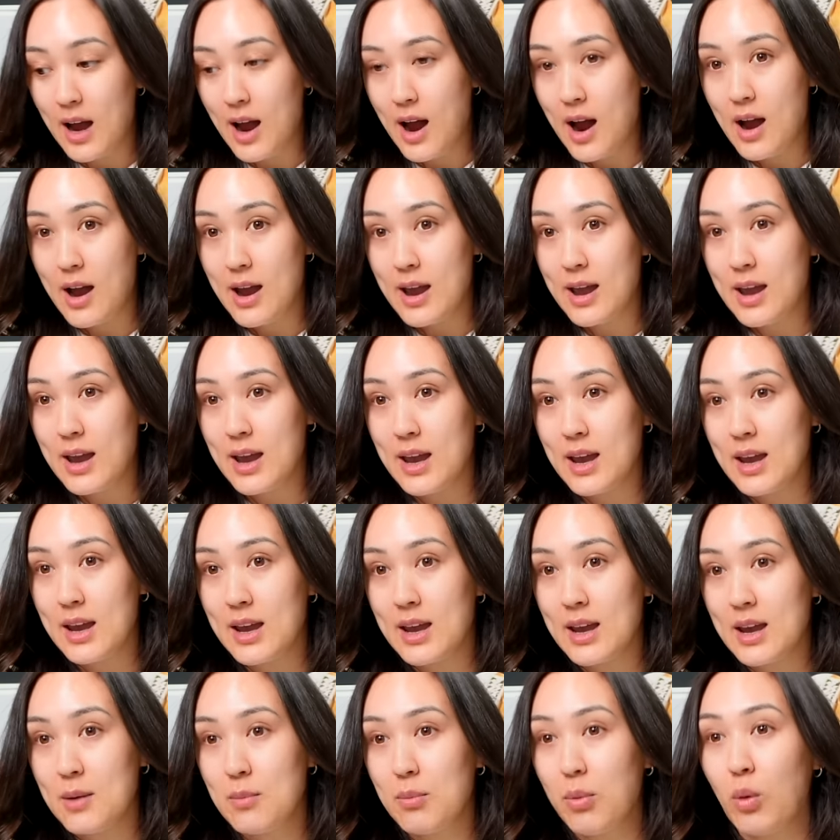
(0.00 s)

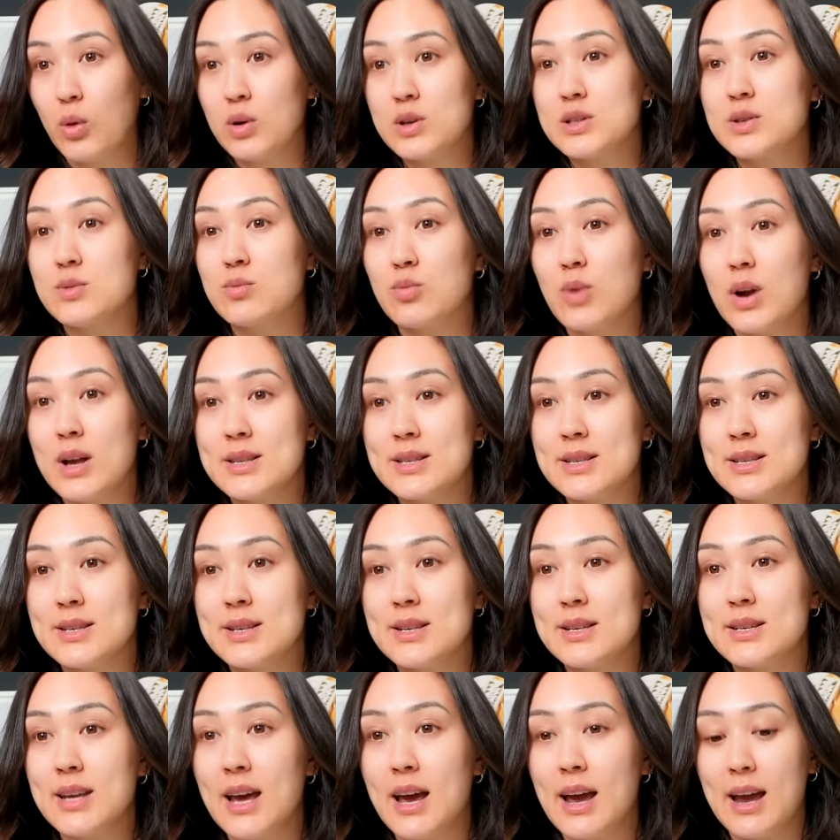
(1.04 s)
I poured some resin
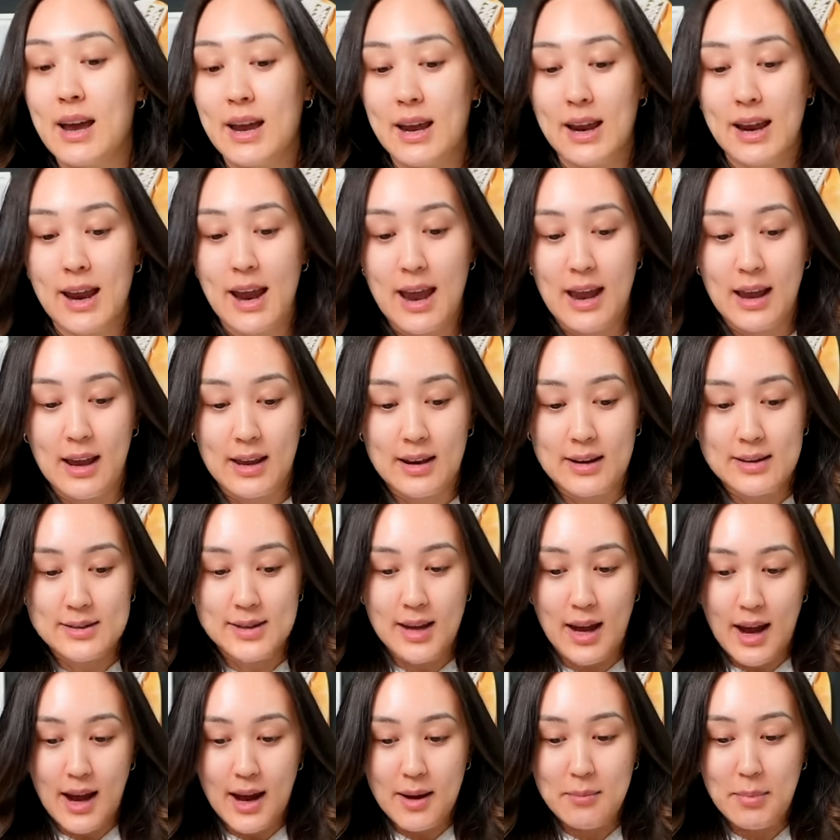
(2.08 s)
today, and
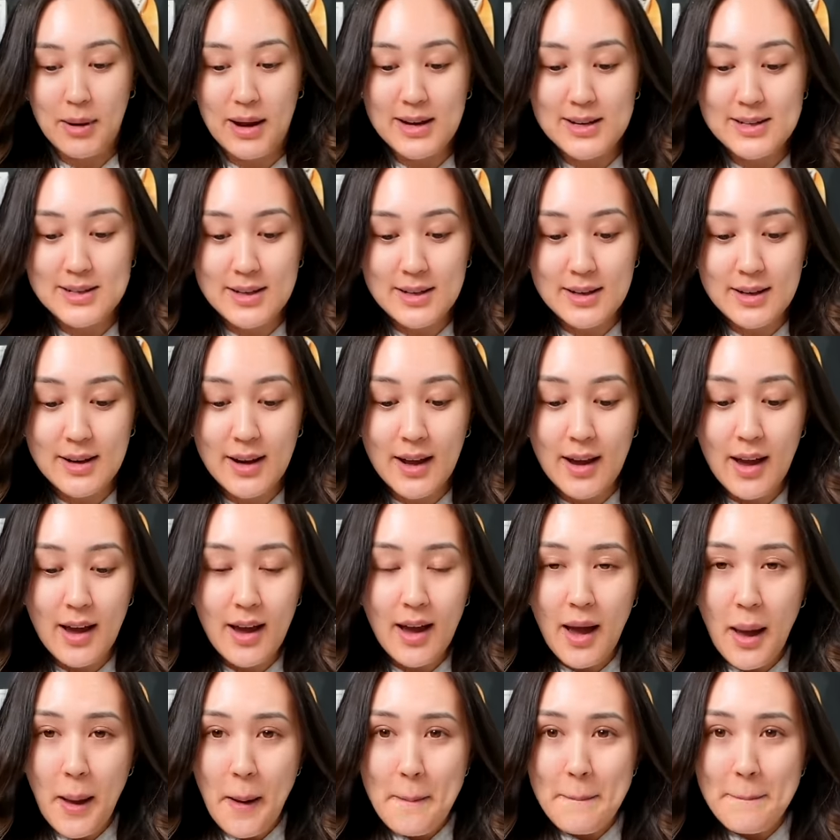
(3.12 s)
I painted
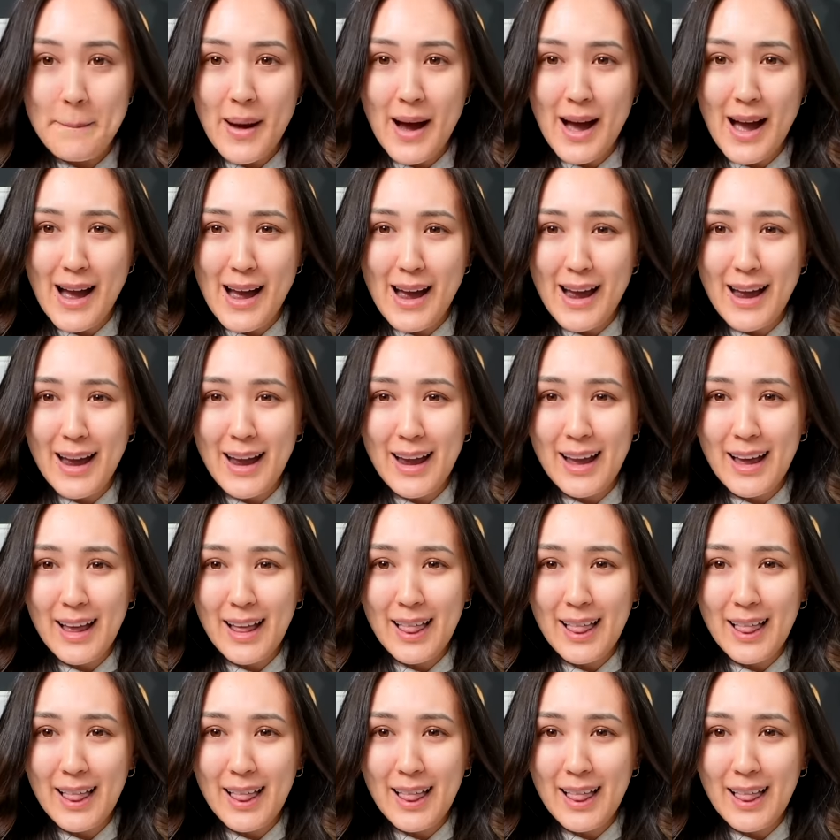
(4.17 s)
my